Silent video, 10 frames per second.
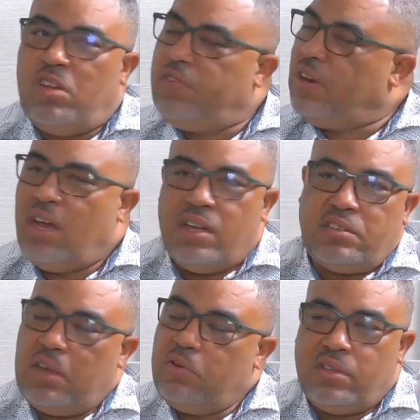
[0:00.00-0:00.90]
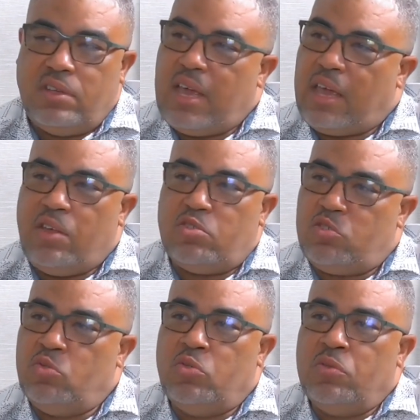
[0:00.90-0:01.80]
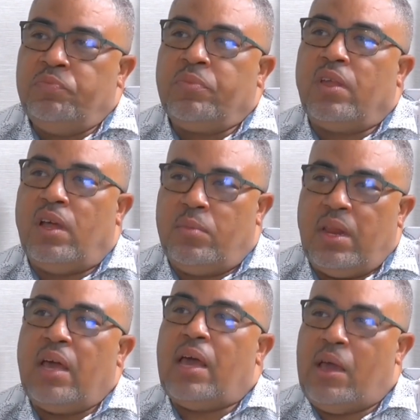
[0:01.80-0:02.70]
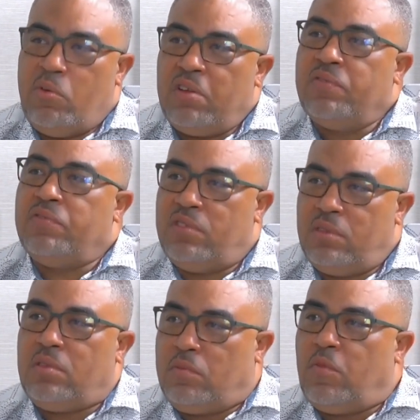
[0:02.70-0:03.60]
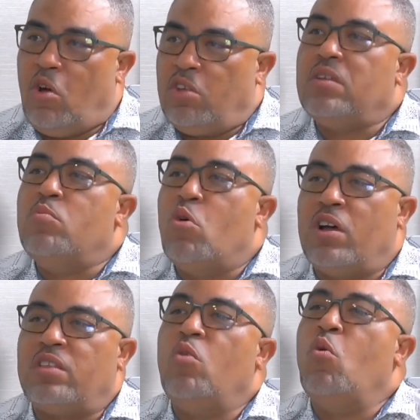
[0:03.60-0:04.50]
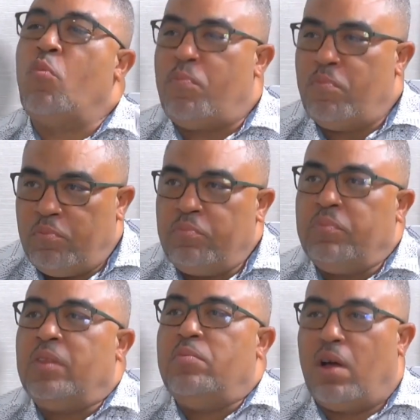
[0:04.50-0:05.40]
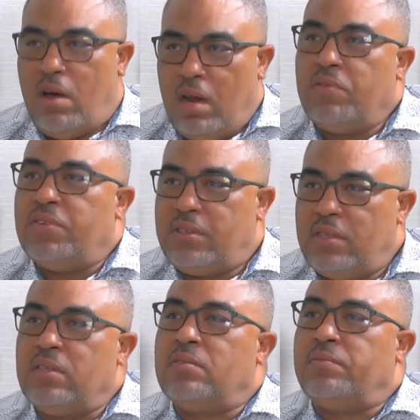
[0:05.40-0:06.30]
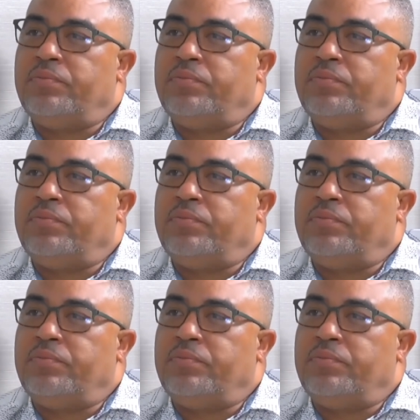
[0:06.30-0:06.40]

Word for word: for the last, I would say, decade or two, I mean, I, I would have gone to mocha to open my carnival season.